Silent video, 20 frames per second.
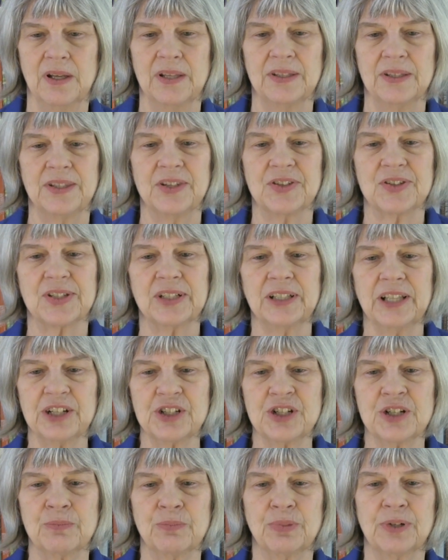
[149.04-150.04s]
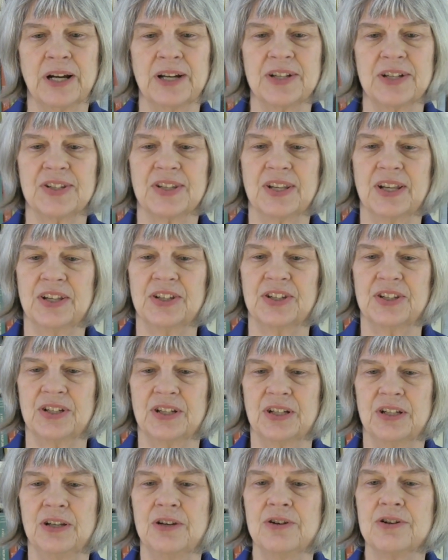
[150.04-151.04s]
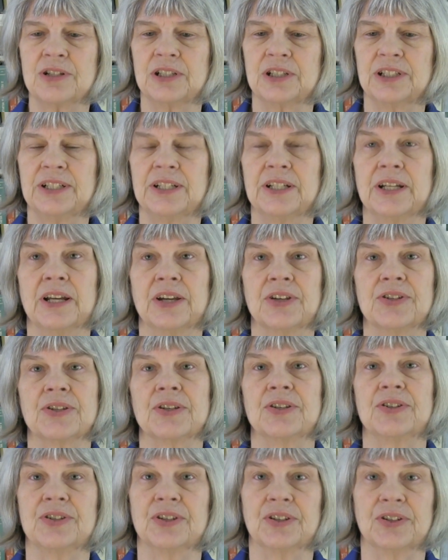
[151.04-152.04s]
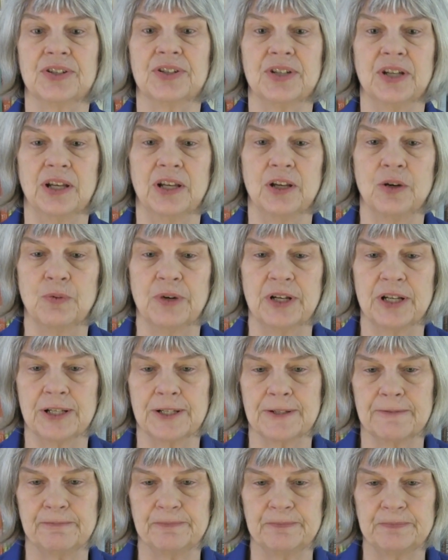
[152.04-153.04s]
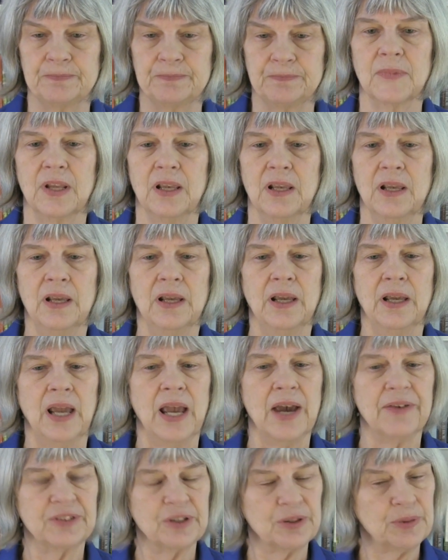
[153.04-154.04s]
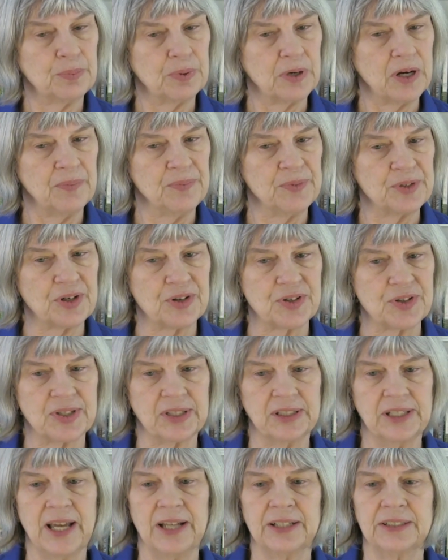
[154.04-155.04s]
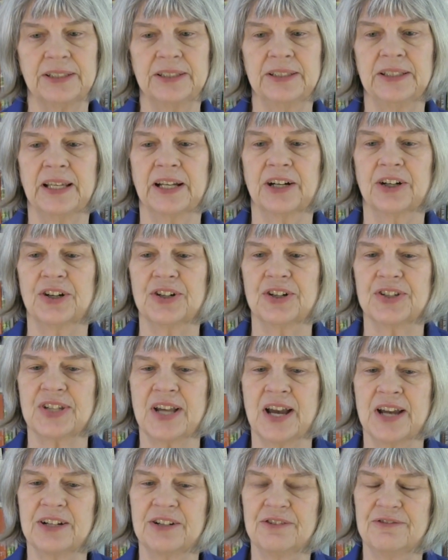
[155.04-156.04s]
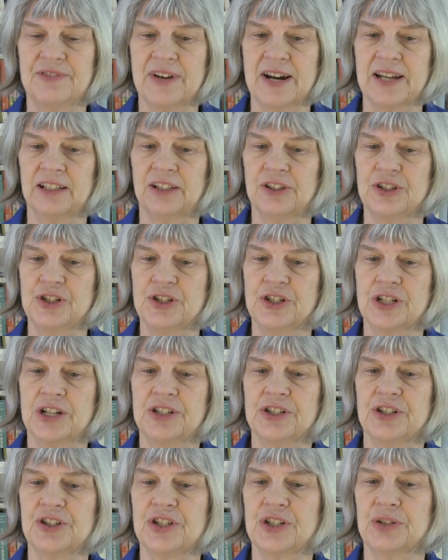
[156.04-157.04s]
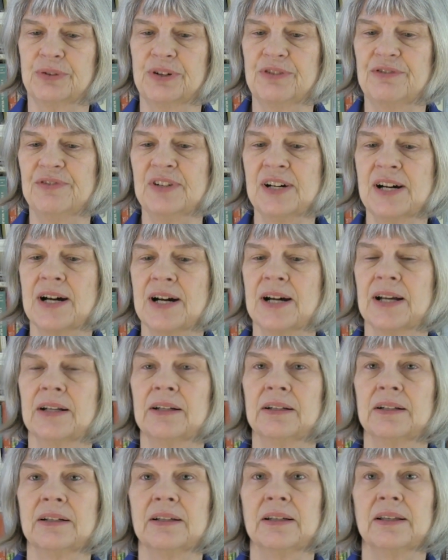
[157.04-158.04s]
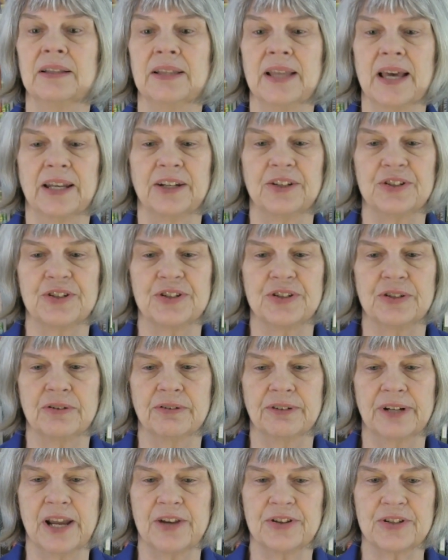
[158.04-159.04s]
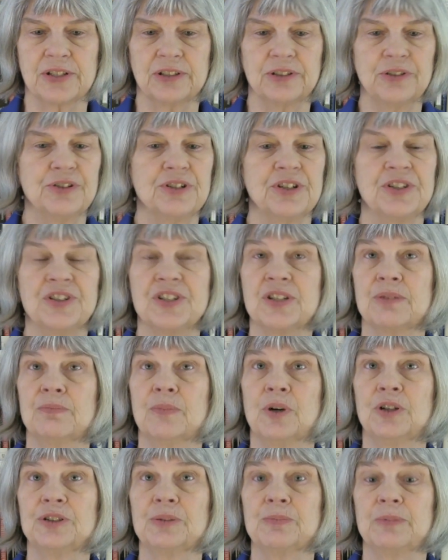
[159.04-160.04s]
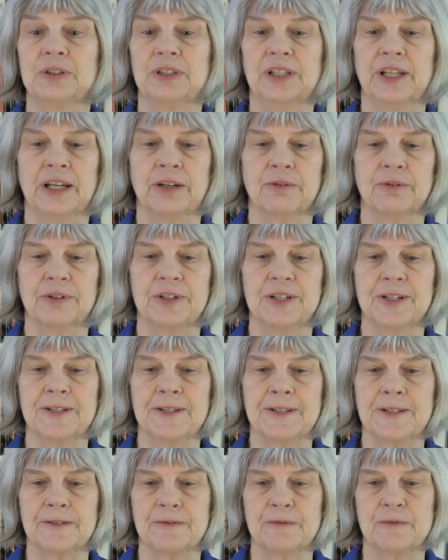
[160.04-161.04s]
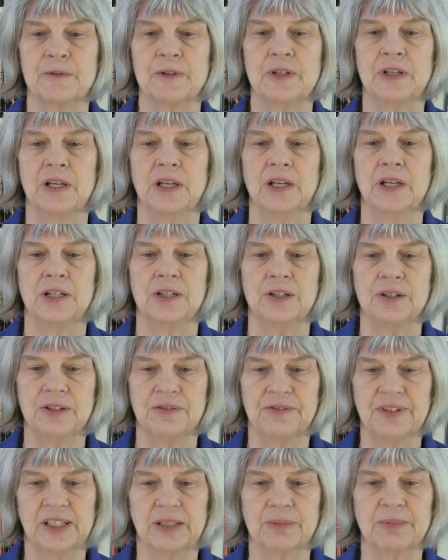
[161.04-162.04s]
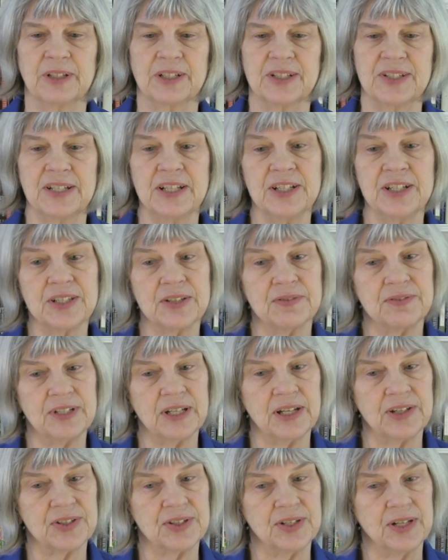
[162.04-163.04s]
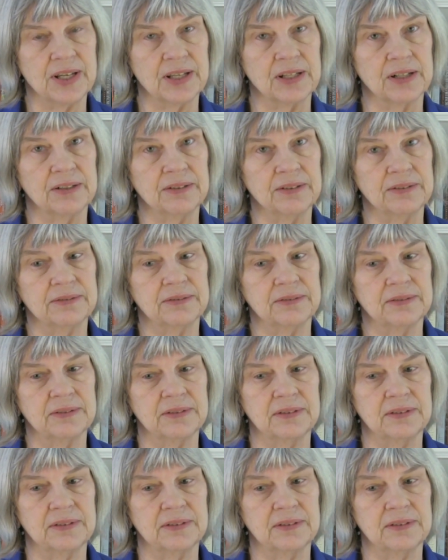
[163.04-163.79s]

The selection process usually takes six to eight weeks. After the problems are selected, they are assigned to finals judges to refine, that is to create solutions in multiple languages, to develop extensive test data,